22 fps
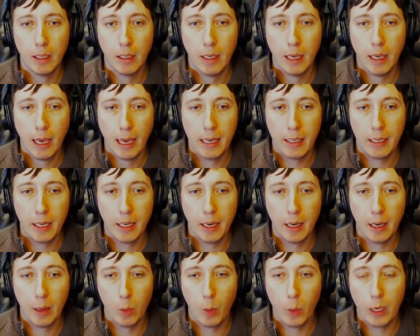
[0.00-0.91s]
And
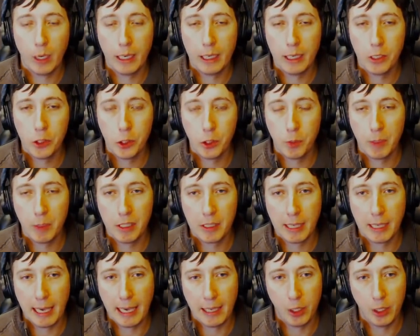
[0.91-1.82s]
what instruments
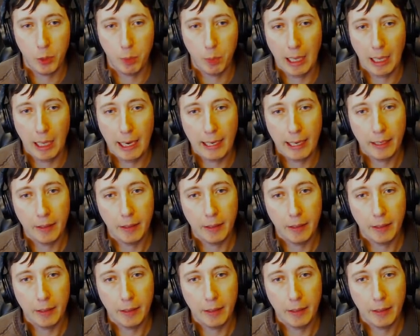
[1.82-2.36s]
can you play?